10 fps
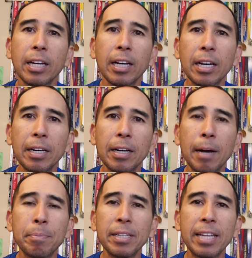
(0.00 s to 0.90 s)
uh,
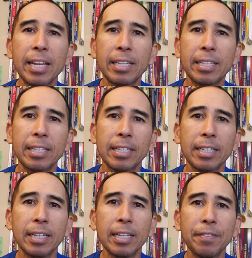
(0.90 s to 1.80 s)
up-to-date
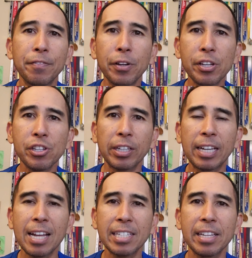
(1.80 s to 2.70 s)
uh, footage and
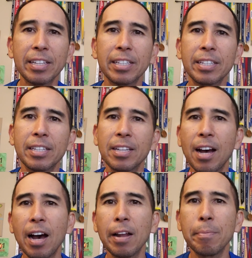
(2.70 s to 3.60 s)
content
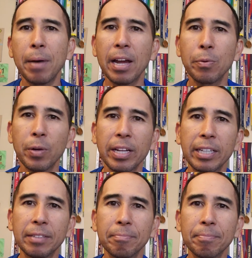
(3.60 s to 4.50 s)
on my
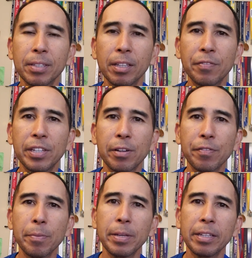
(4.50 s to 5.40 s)
running. Love to hear
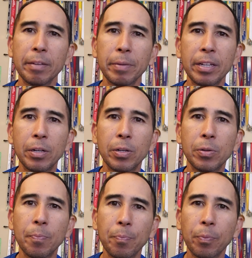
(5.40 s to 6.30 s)
from you and let me
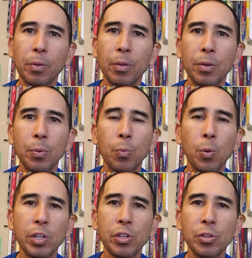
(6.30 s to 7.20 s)
know
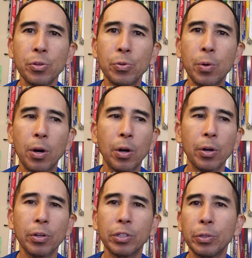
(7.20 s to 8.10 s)
what you
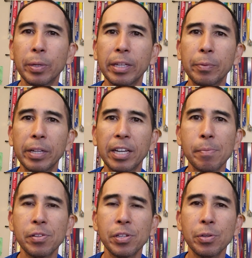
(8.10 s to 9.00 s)
are doing when it
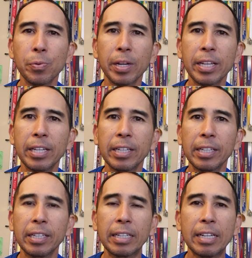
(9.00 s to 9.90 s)
comes to your
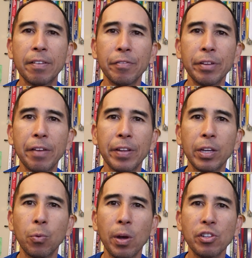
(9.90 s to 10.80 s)
running and if you have any
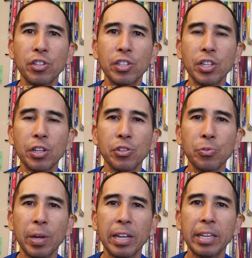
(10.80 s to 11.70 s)
questions on
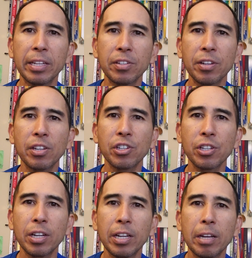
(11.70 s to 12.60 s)
training and
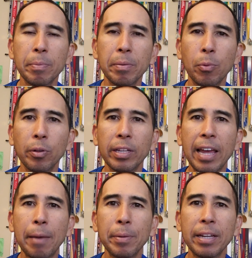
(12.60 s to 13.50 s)
such, be more than
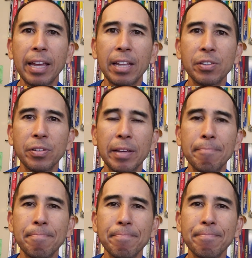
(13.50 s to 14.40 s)
happy to answer them.